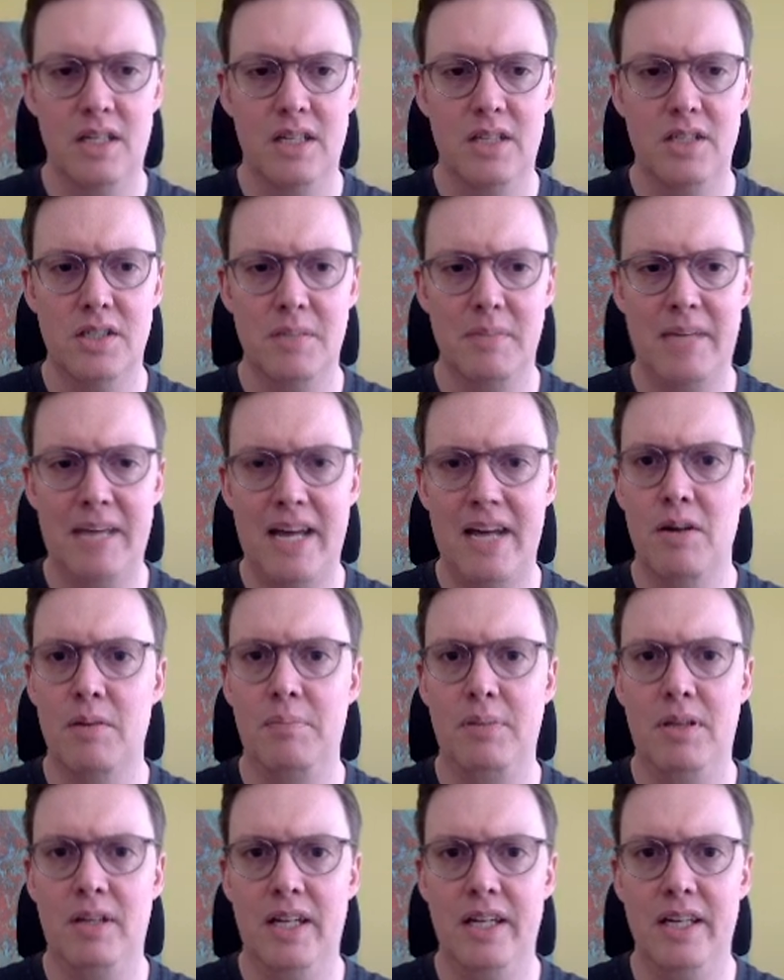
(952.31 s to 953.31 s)

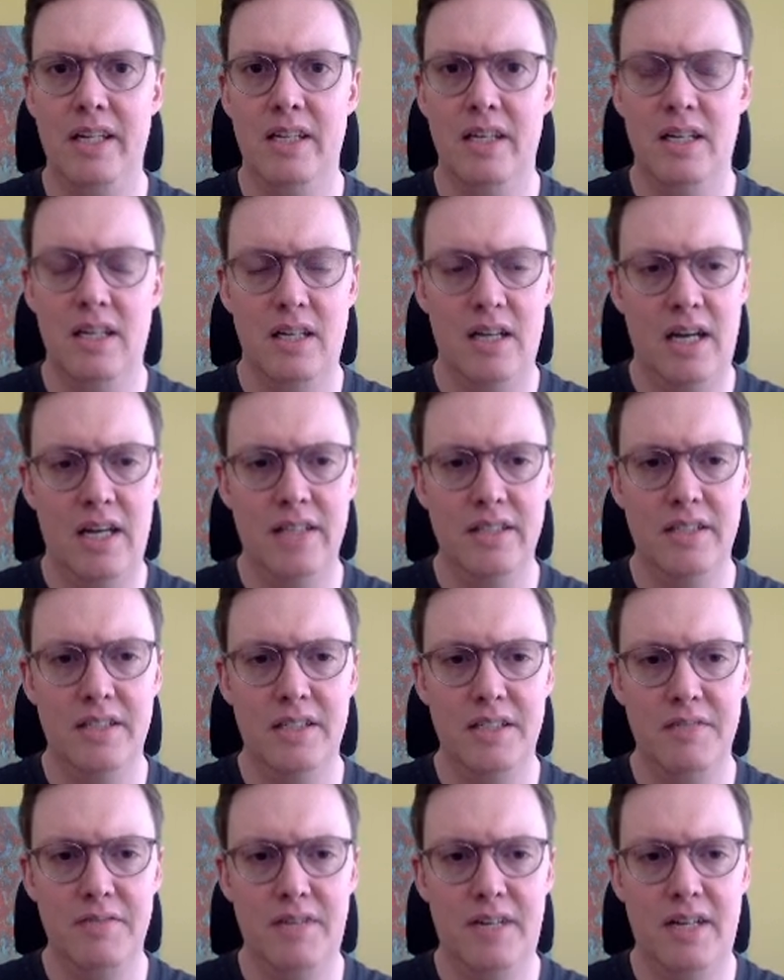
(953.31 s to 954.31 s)
counterplay on the
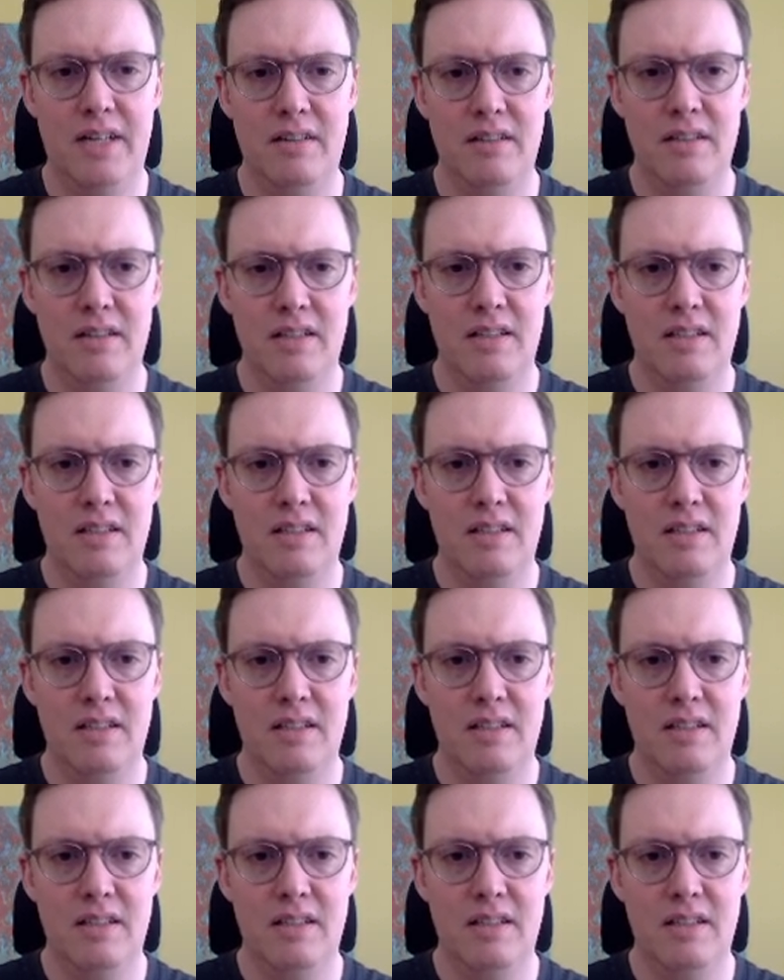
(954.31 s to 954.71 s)
c-file.